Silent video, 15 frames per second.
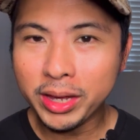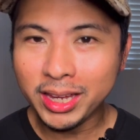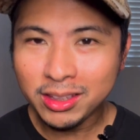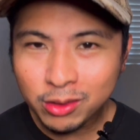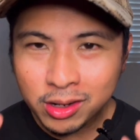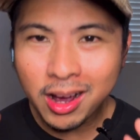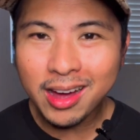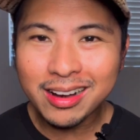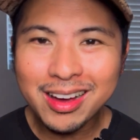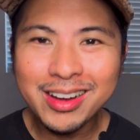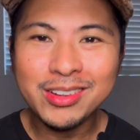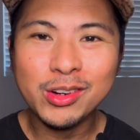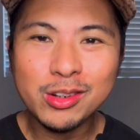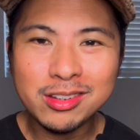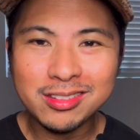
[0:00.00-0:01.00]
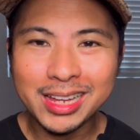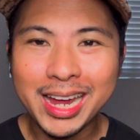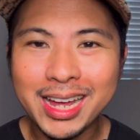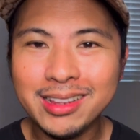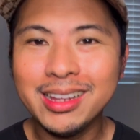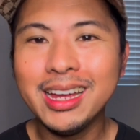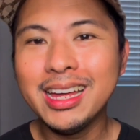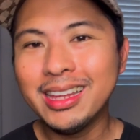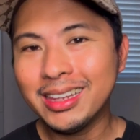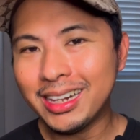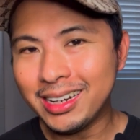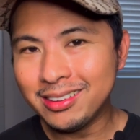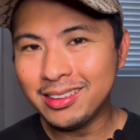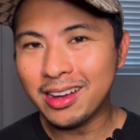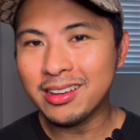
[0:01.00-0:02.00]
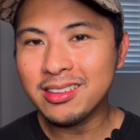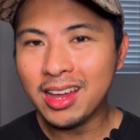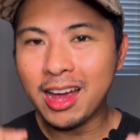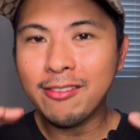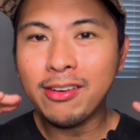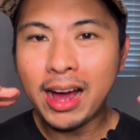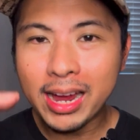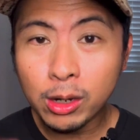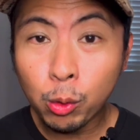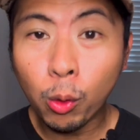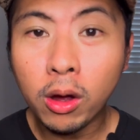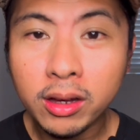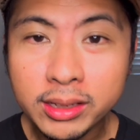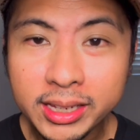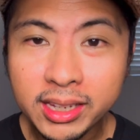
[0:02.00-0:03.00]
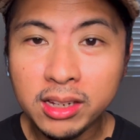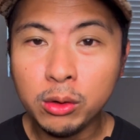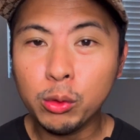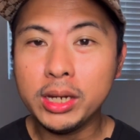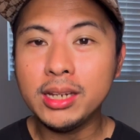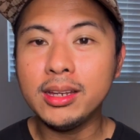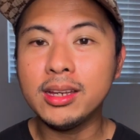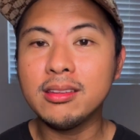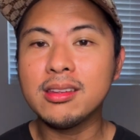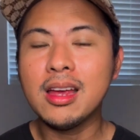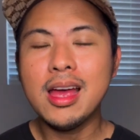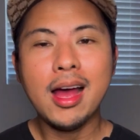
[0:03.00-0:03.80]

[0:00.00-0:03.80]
You gotta understand that it does have high quality ingredients